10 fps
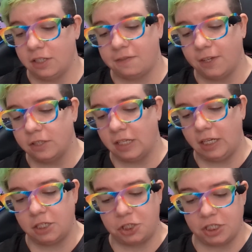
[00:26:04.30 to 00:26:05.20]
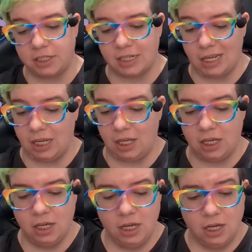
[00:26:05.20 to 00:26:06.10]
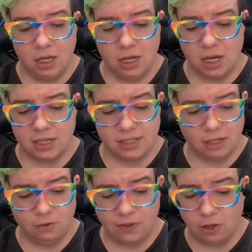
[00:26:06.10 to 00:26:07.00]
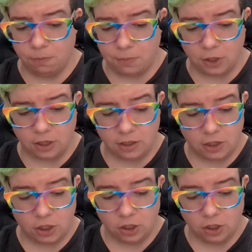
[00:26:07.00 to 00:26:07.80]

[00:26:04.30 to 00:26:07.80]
this feels like it's just a self-help book